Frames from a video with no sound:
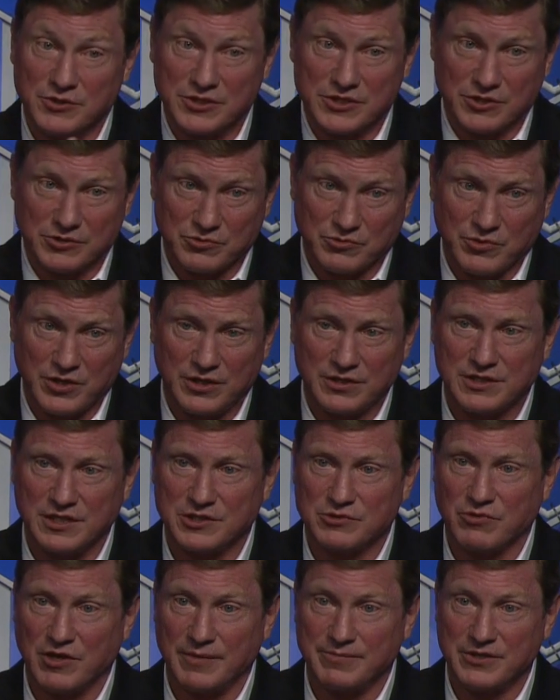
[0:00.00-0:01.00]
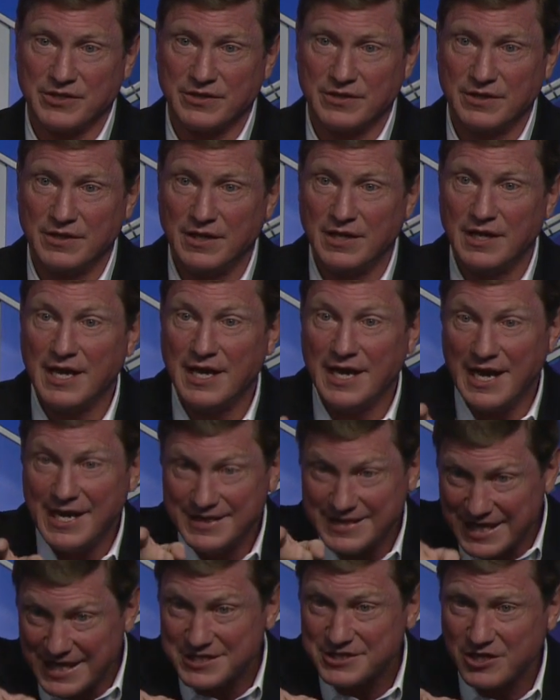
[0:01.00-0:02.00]
which is a real disruptor.
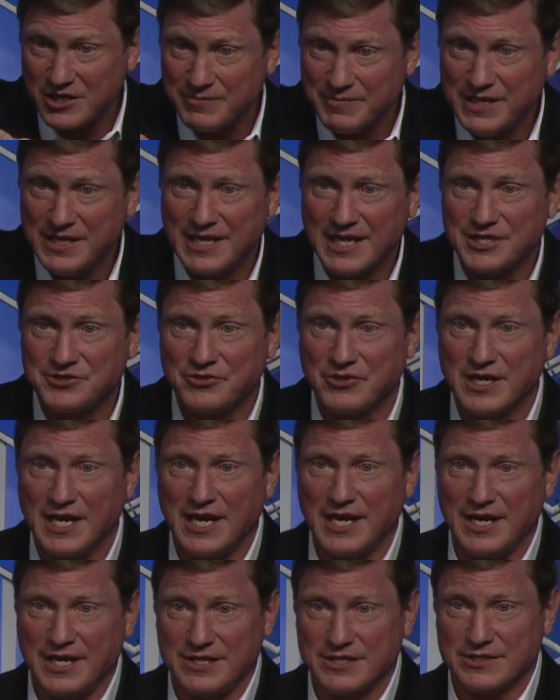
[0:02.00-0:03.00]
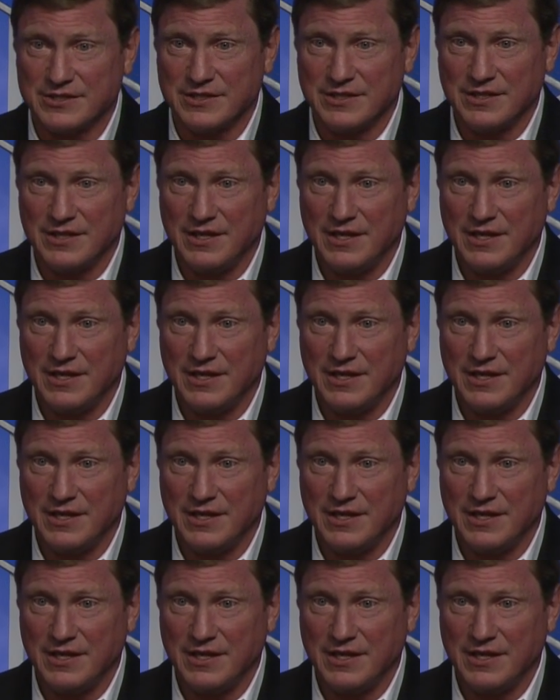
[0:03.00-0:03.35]
And that's going to be natural gas.